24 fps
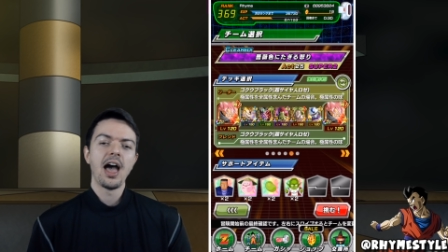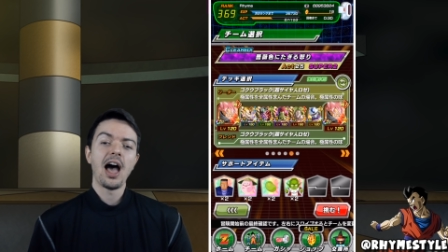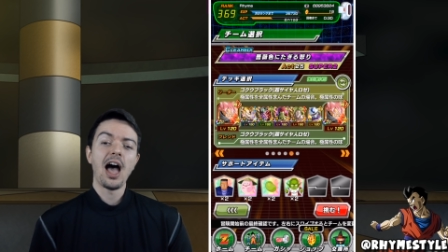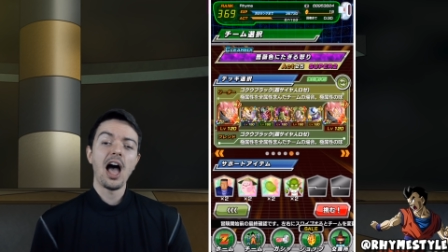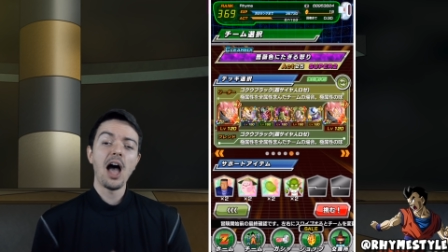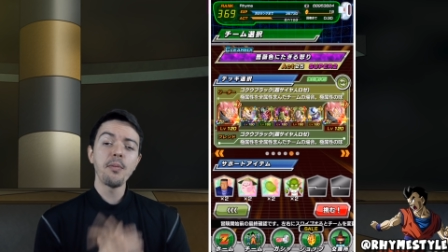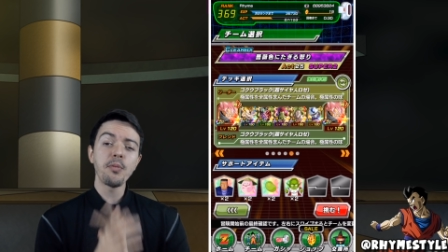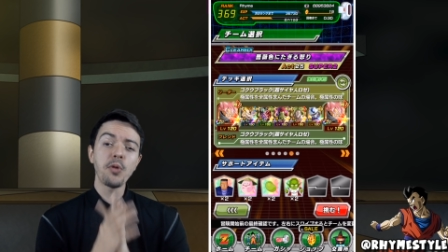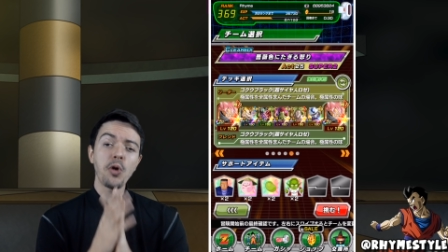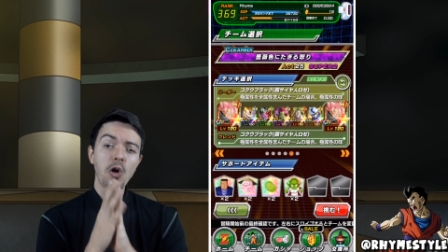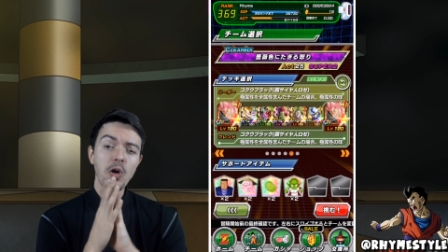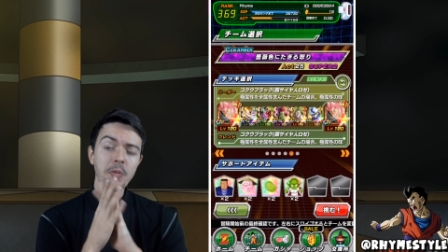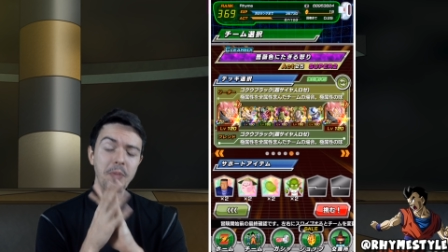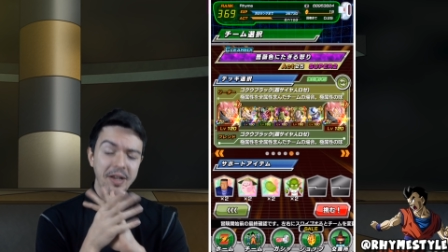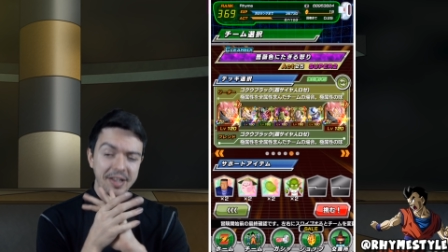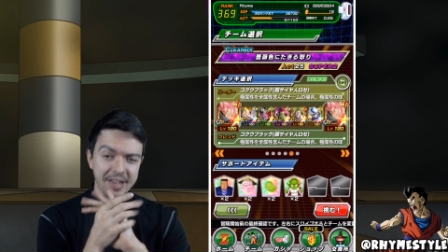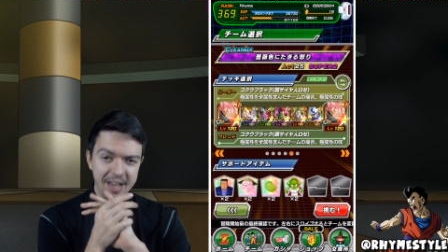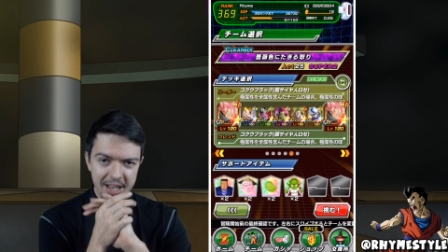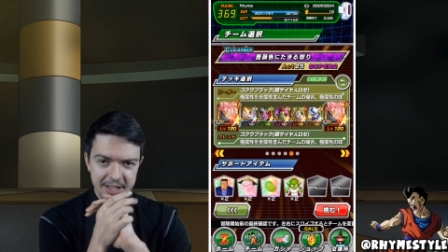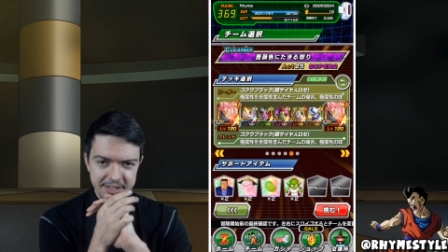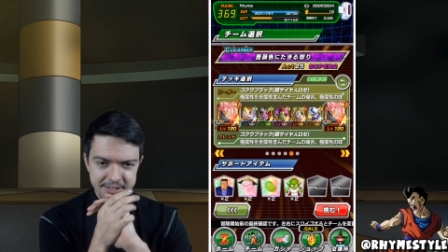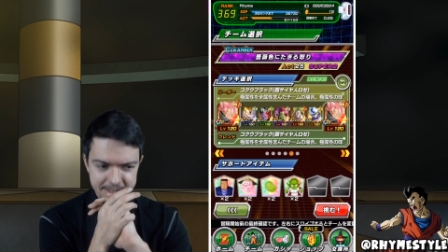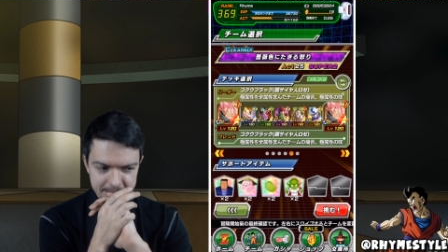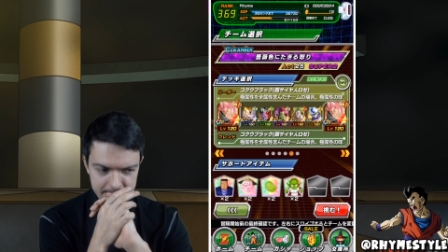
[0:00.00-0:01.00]
I'm going to be
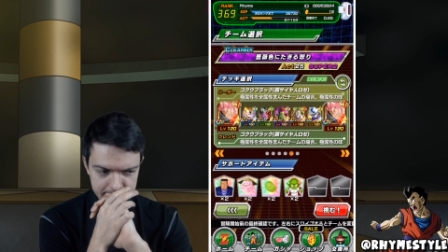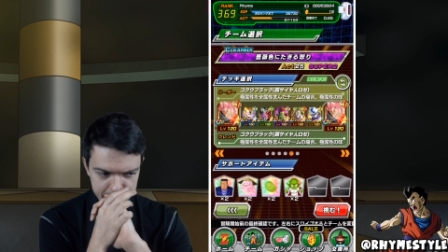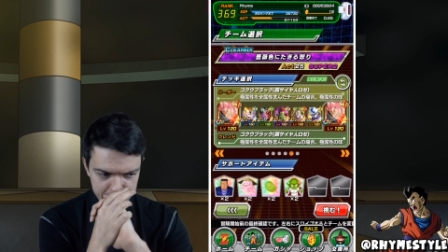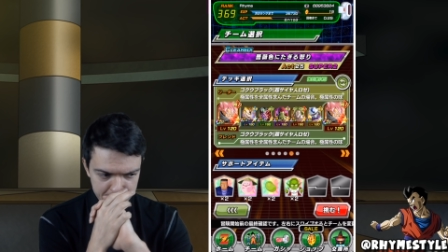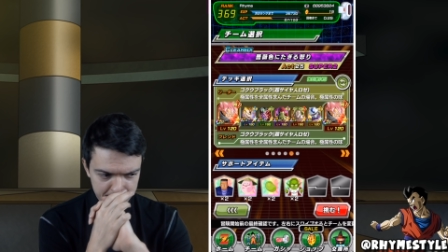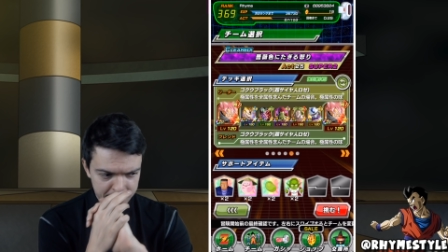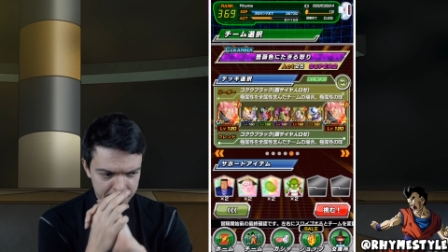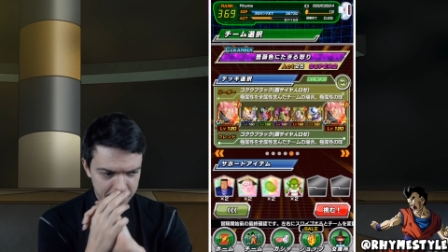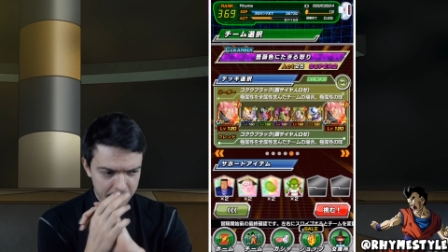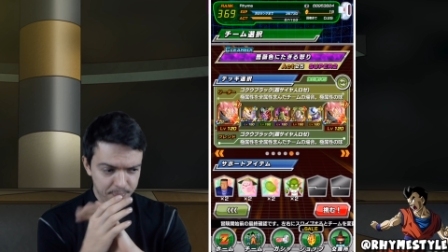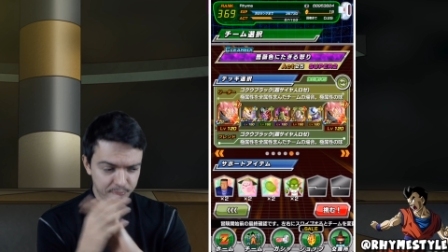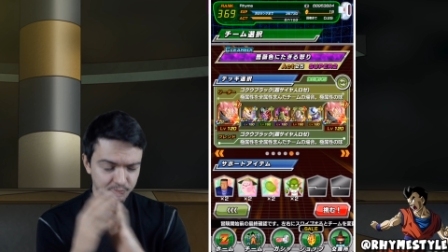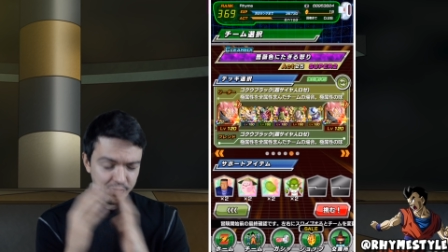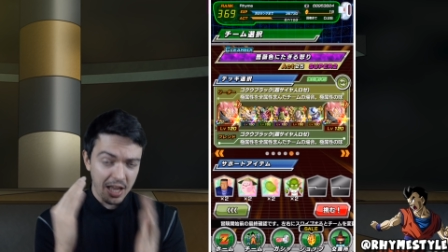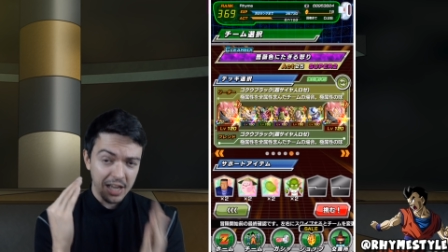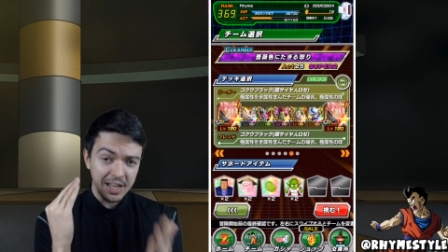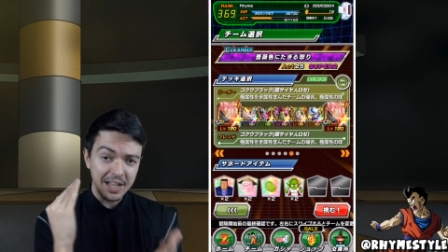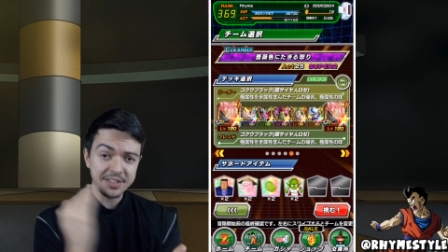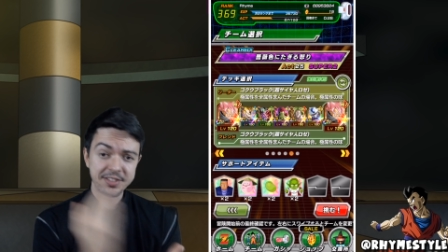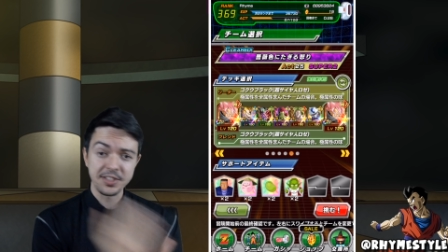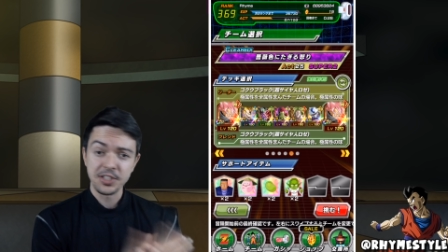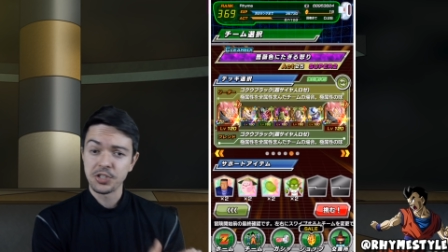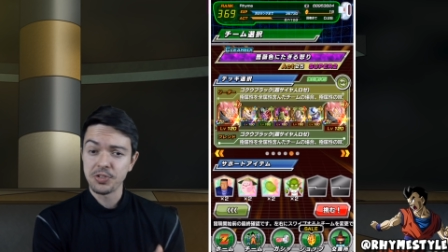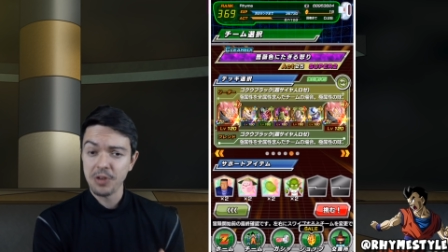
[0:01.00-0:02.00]
testing uh,
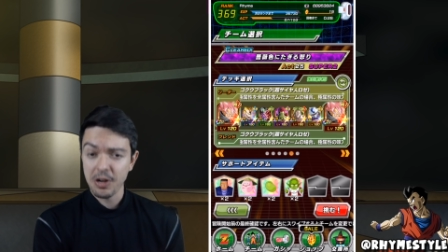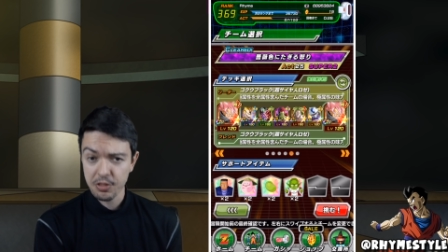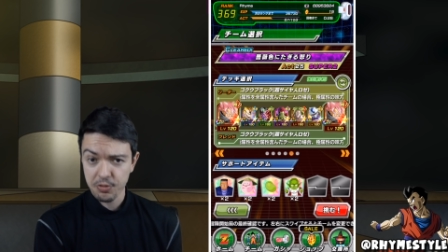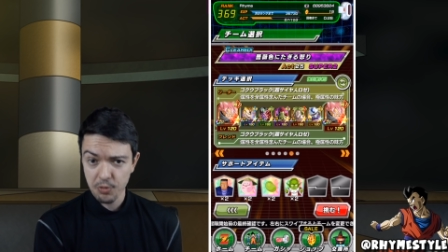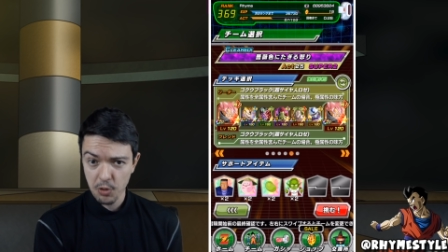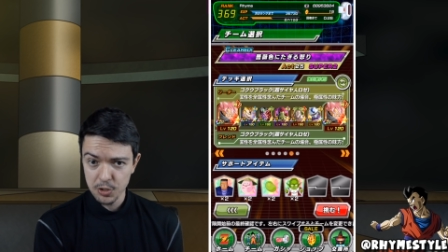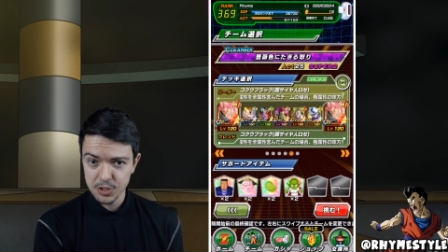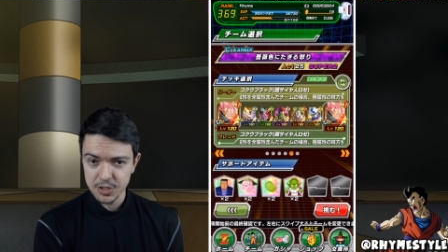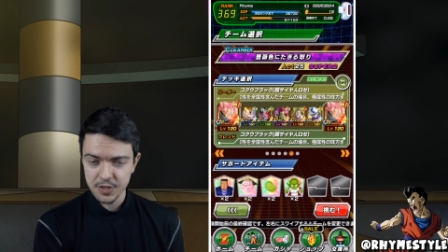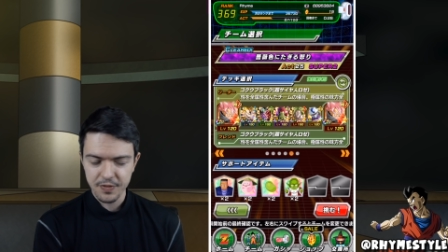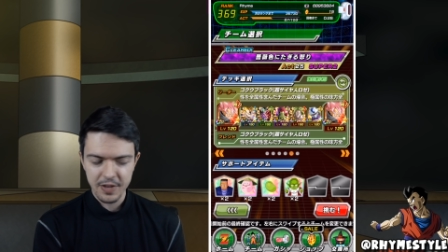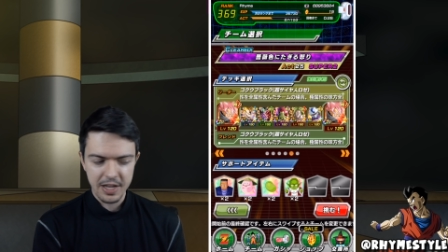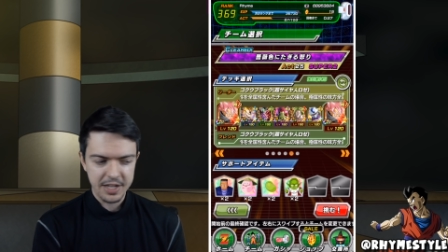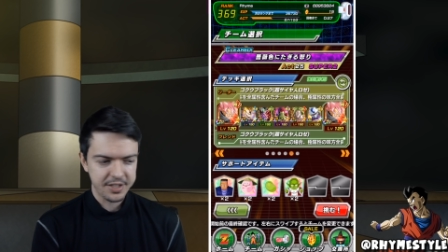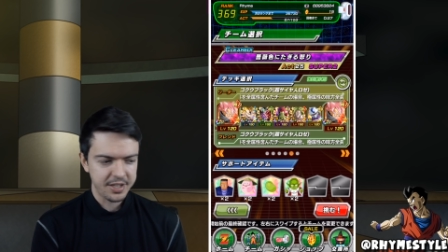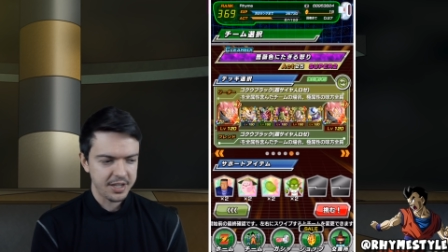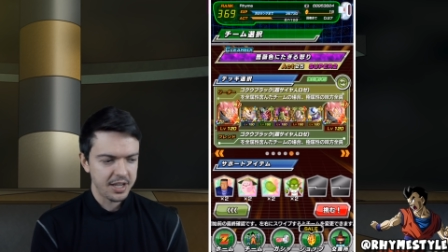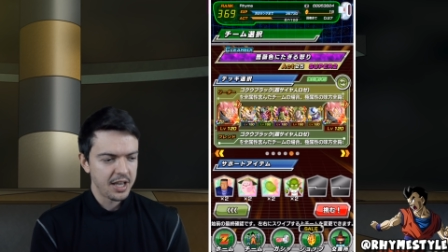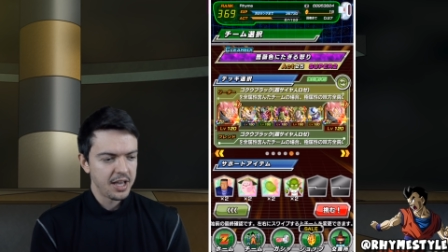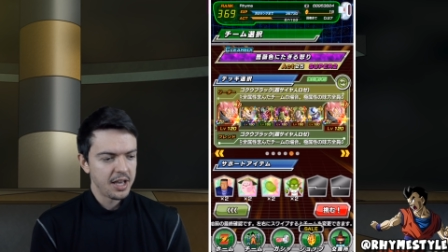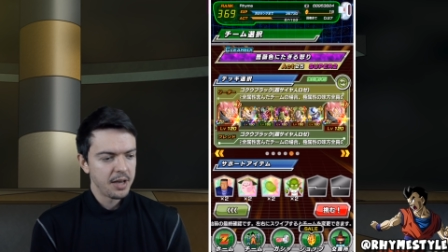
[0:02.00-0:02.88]
against the Strength Rose event,